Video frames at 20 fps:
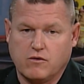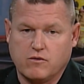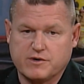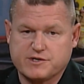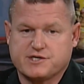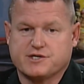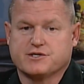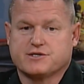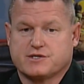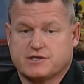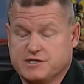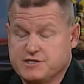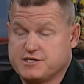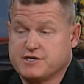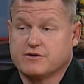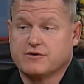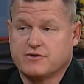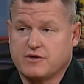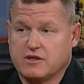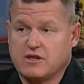which is
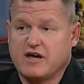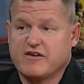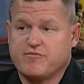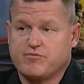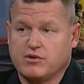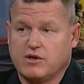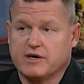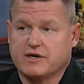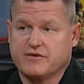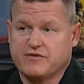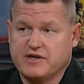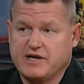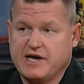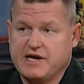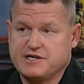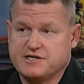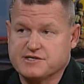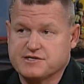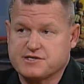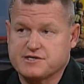considered the lifeblood of the
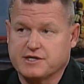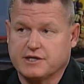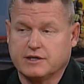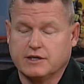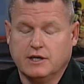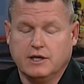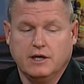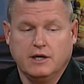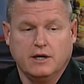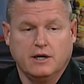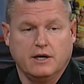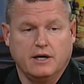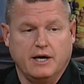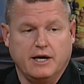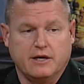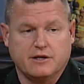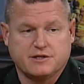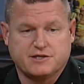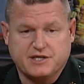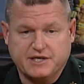agency. And